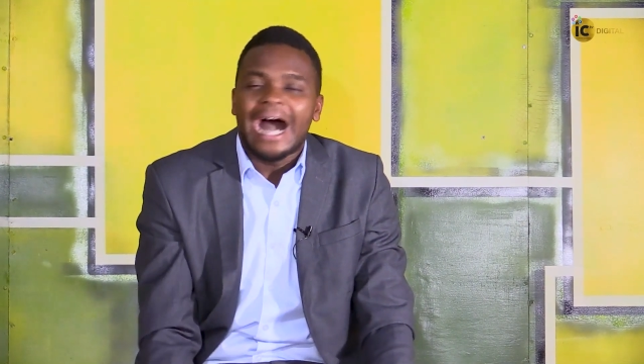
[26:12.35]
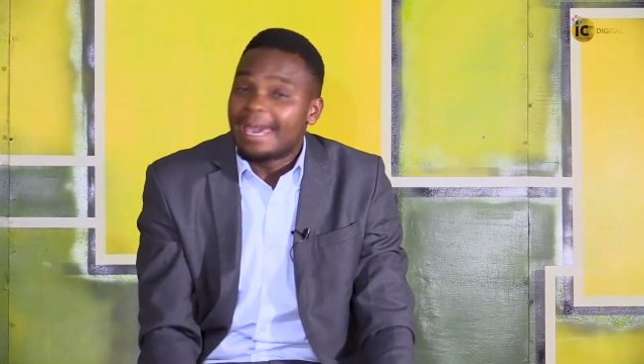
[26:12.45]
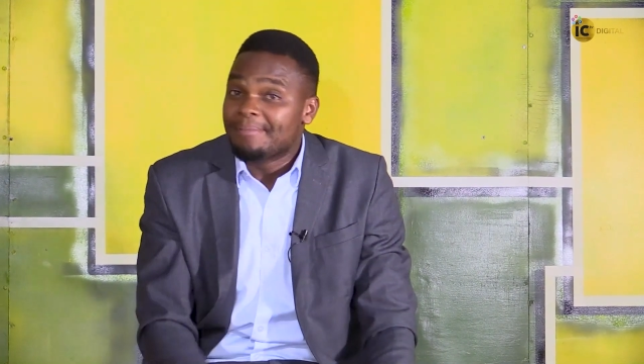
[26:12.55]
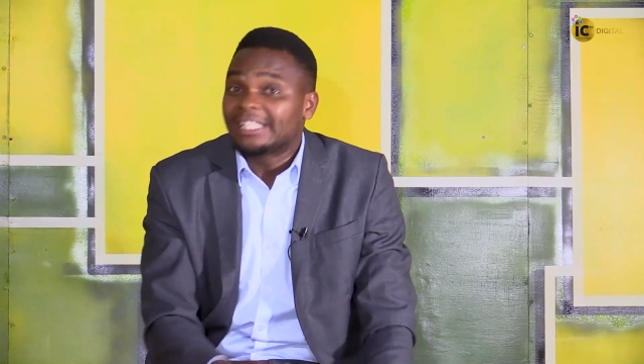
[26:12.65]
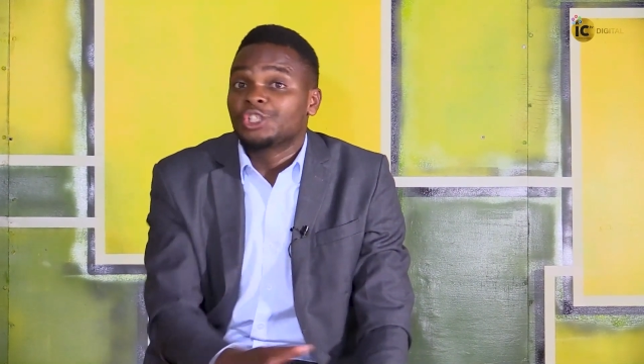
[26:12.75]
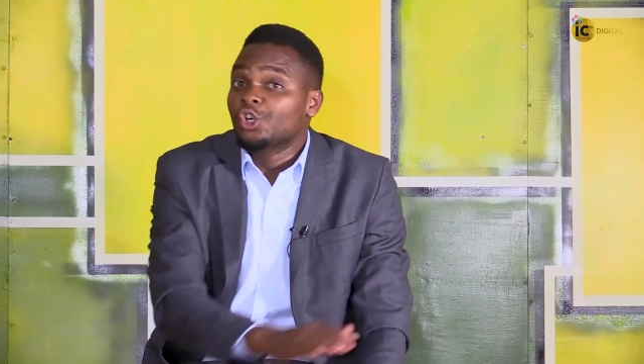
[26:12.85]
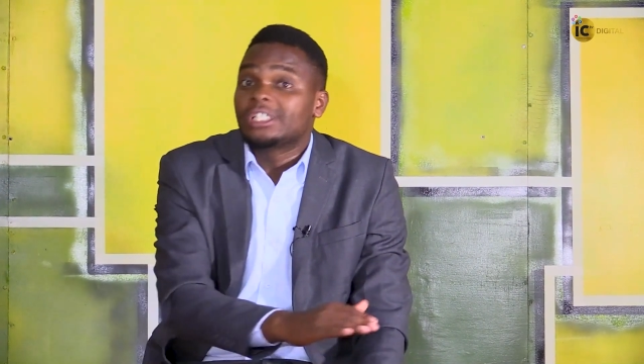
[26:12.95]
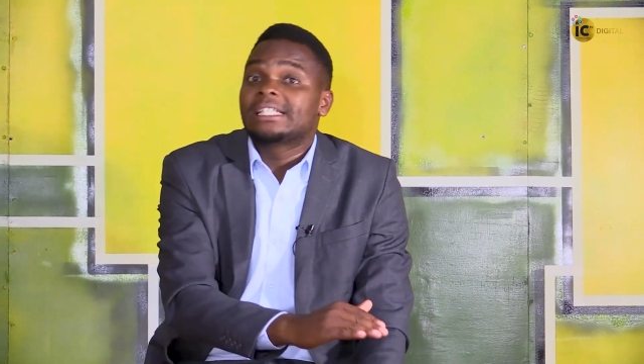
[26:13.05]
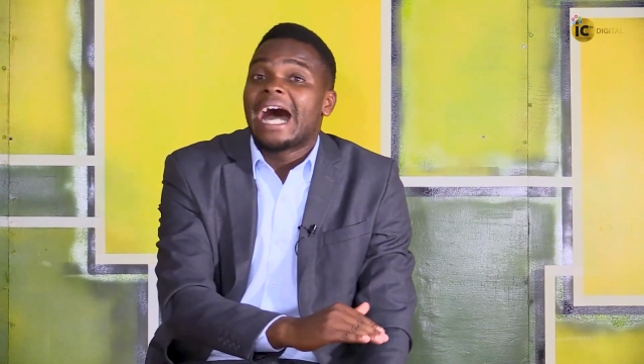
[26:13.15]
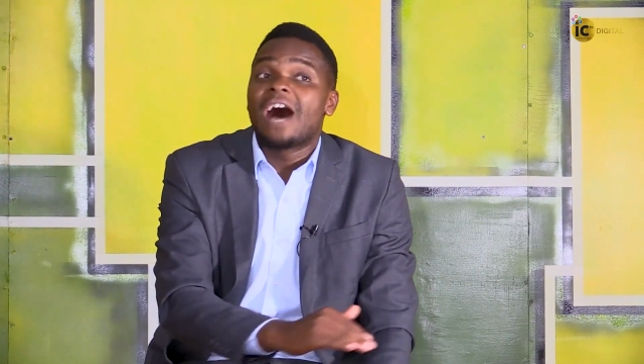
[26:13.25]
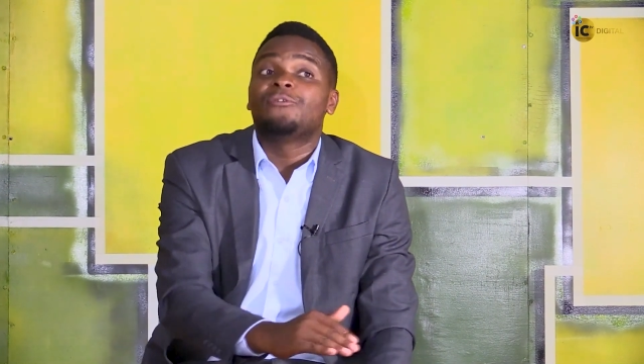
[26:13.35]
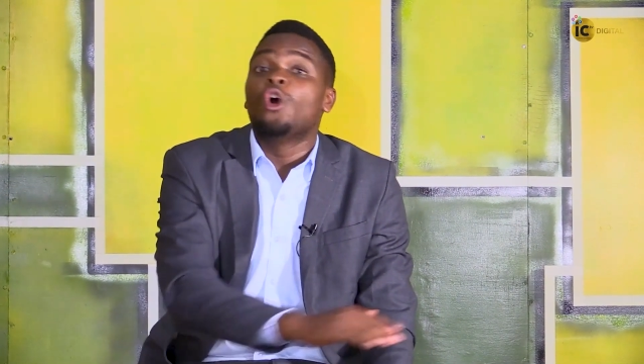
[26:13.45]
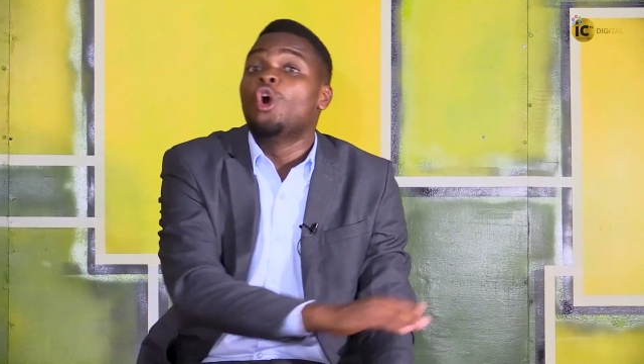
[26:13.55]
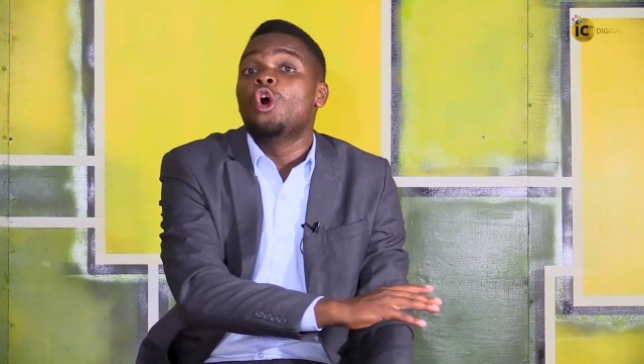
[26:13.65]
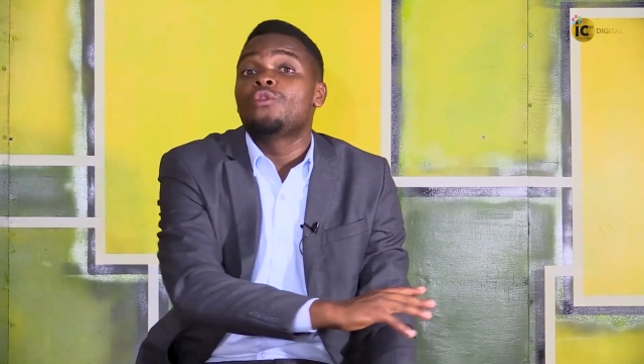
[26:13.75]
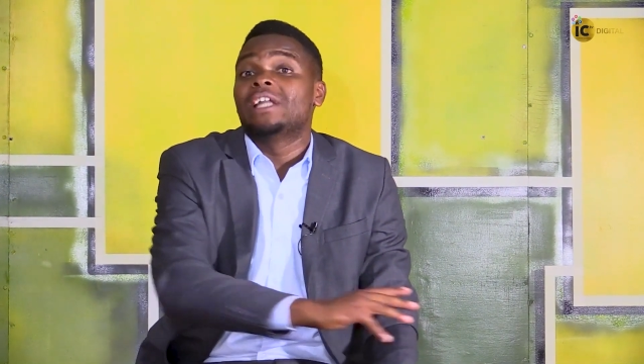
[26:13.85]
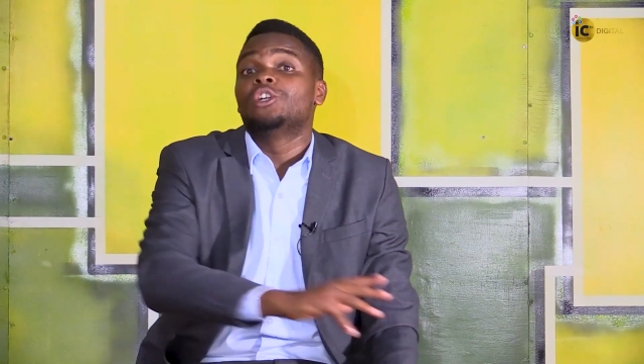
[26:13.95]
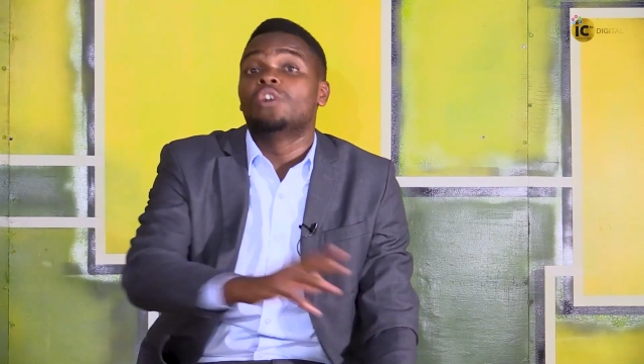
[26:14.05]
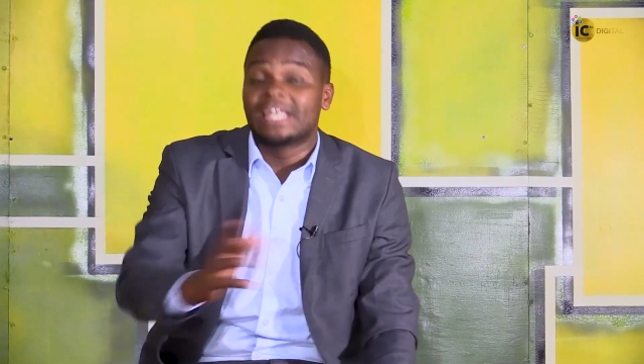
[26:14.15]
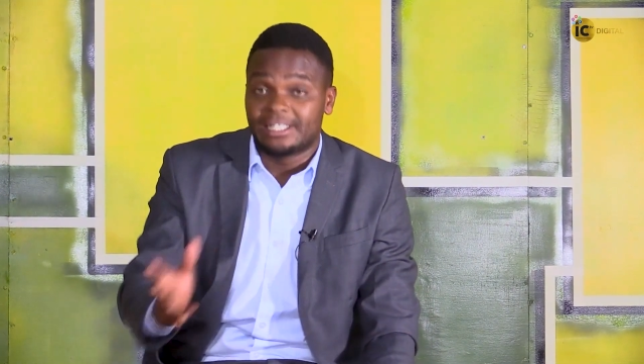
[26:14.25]
I might not have all the
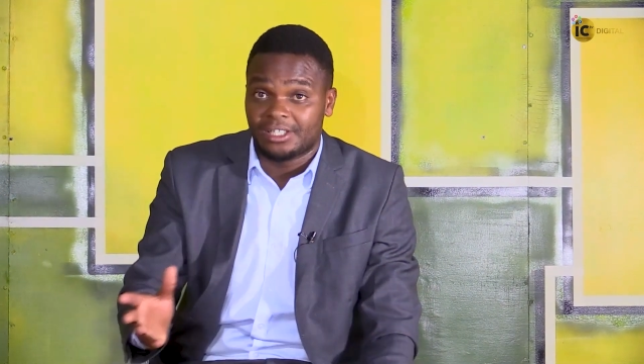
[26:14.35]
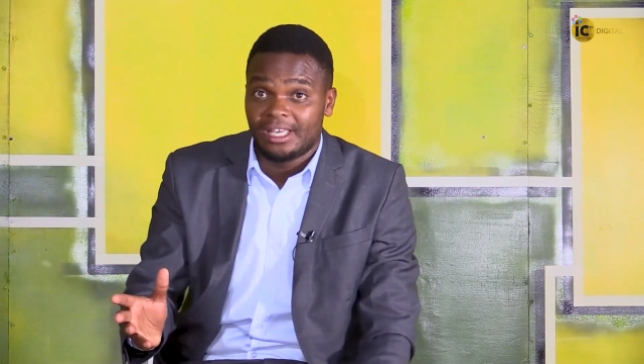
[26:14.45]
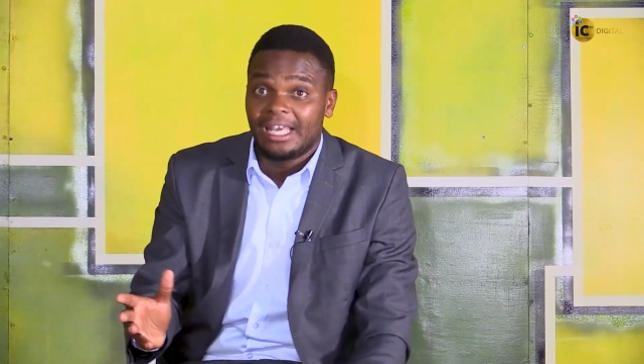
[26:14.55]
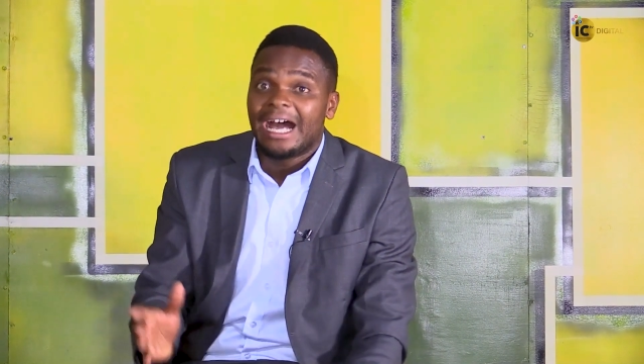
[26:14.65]
knowledge,